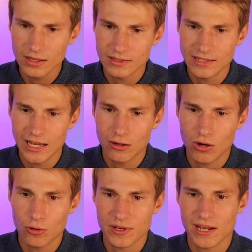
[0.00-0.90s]
Now
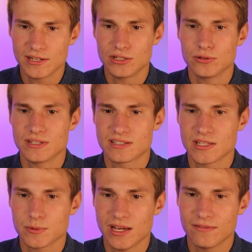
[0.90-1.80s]
all we got to do is,
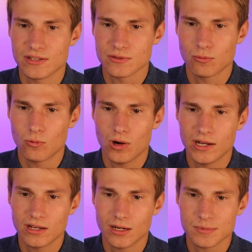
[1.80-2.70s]
since we have this
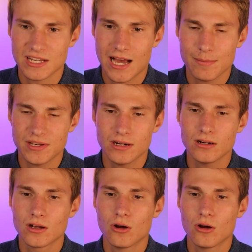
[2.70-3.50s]
1 up top here,